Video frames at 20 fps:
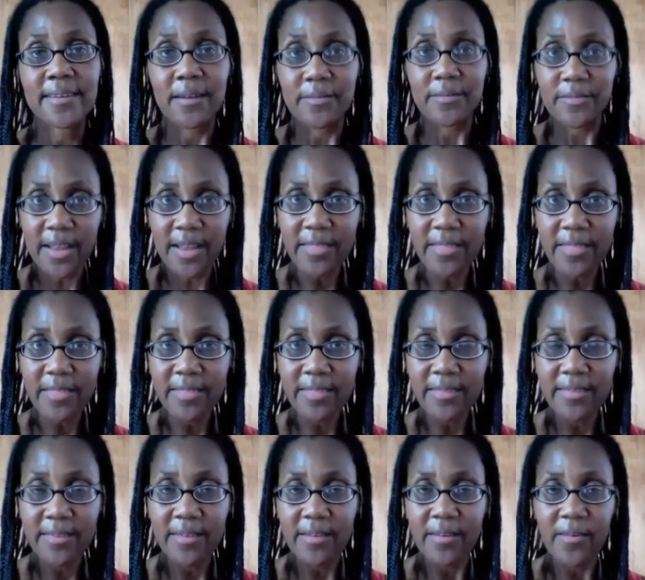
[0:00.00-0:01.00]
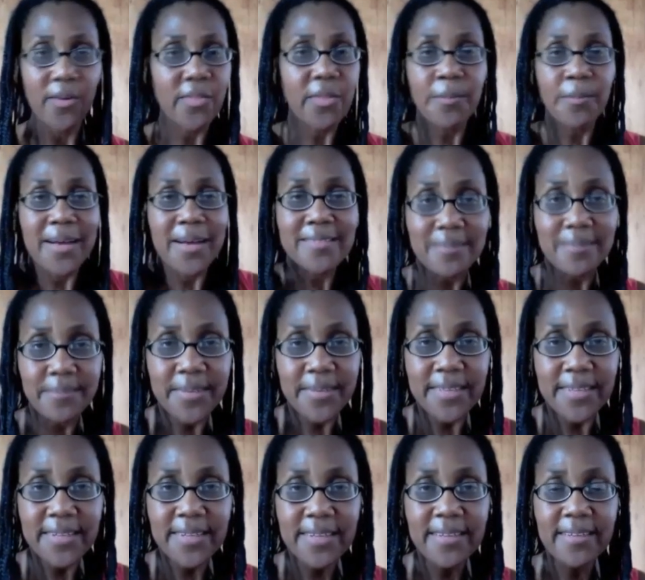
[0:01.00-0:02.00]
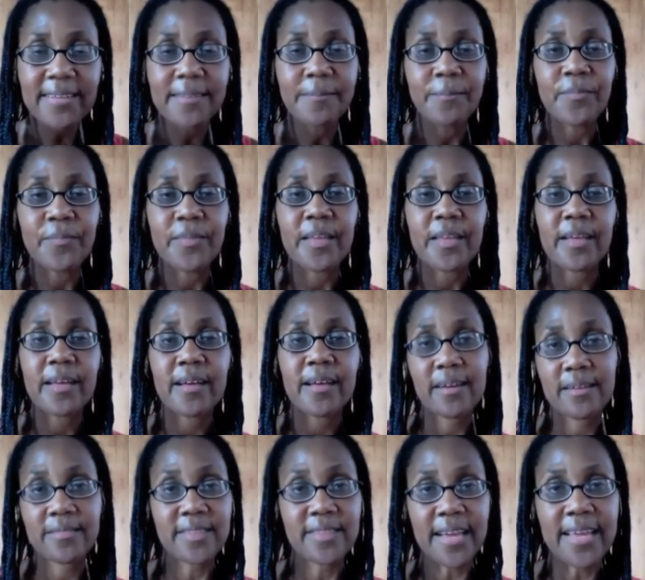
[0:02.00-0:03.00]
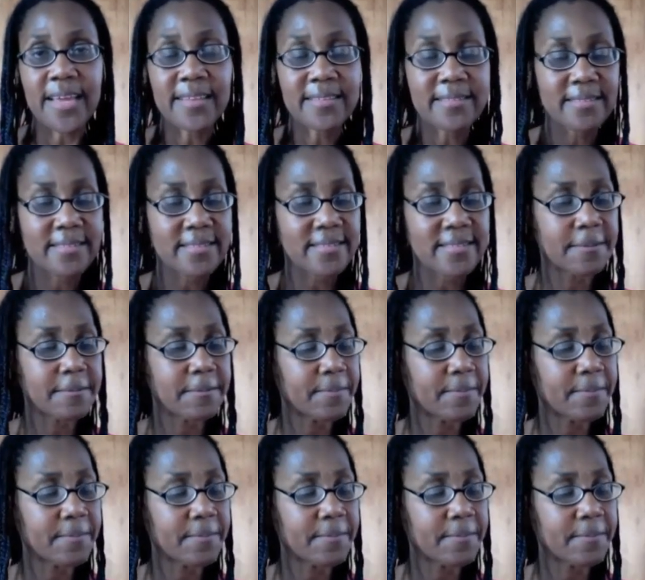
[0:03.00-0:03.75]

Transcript: of death or the possibility of dialysis.